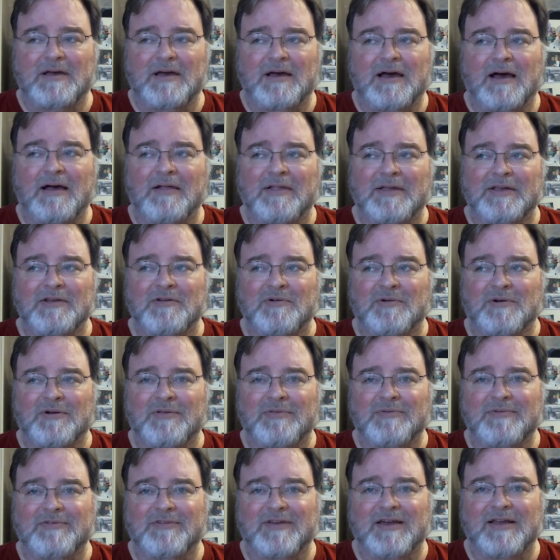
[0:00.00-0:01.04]
Ollie
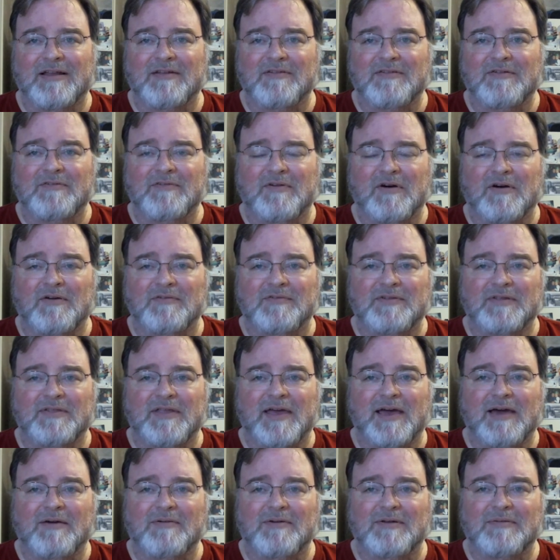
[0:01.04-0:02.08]
North was kind of involved in
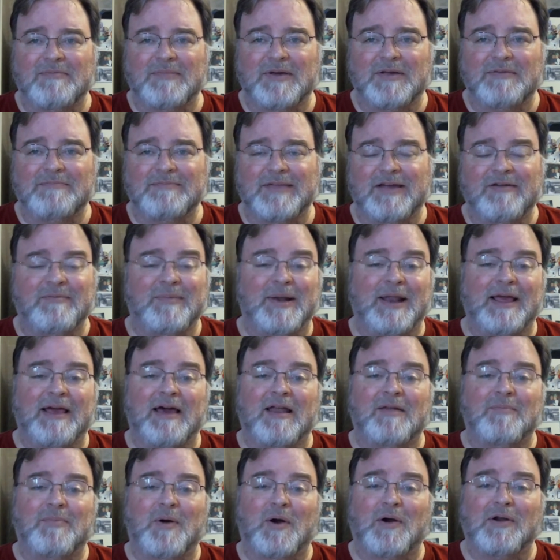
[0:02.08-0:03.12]
that one, but everybody
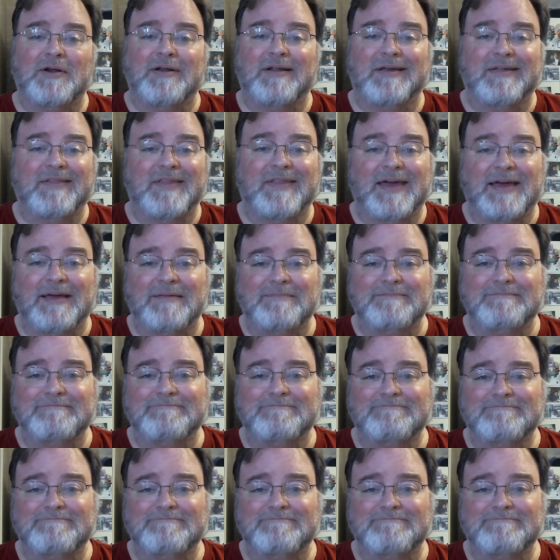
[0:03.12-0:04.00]
got a pardon on that.